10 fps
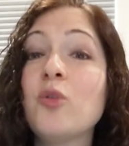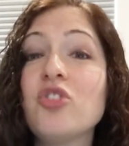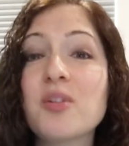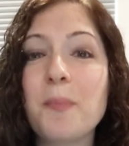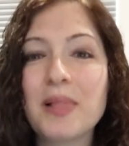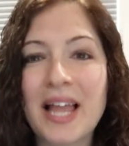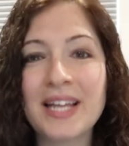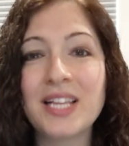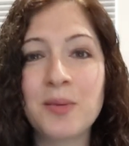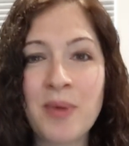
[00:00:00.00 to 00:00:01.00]
Don't just
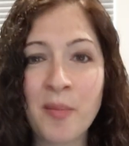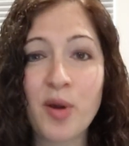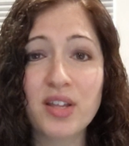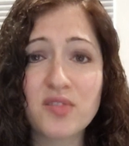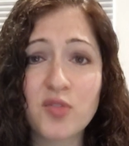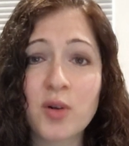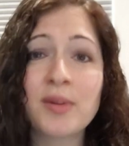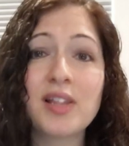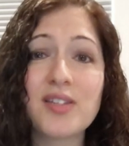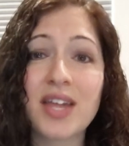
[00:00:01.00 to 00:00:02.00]
blindly memorize
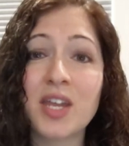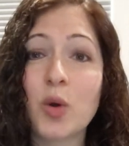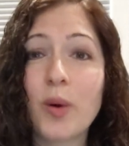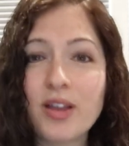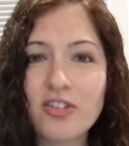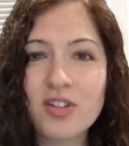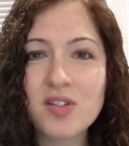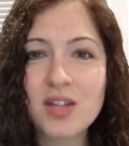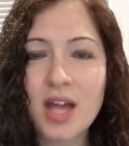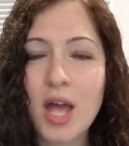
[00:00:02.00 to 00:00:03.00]
formulas and
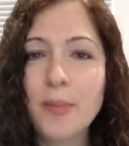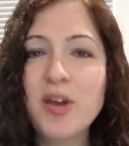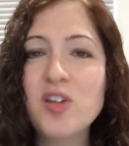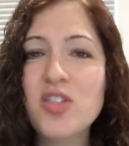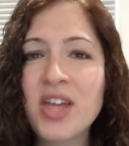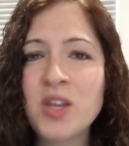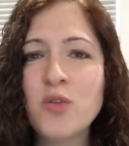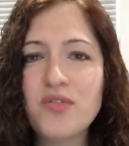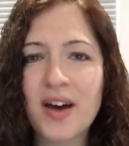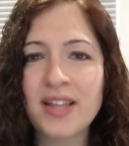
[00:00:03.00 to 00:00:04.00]
equations because then
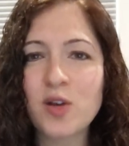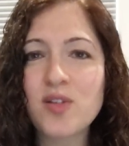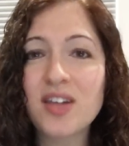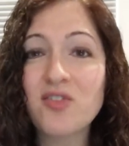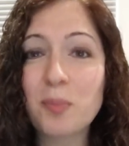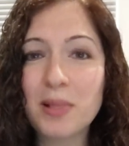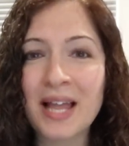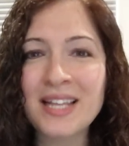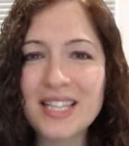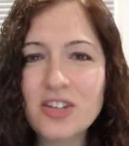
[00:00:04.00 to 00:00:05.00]
you find yourself
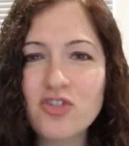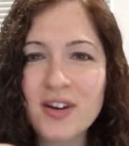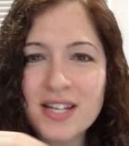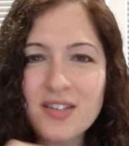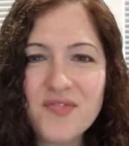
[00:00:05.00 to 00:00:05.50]
blindly trying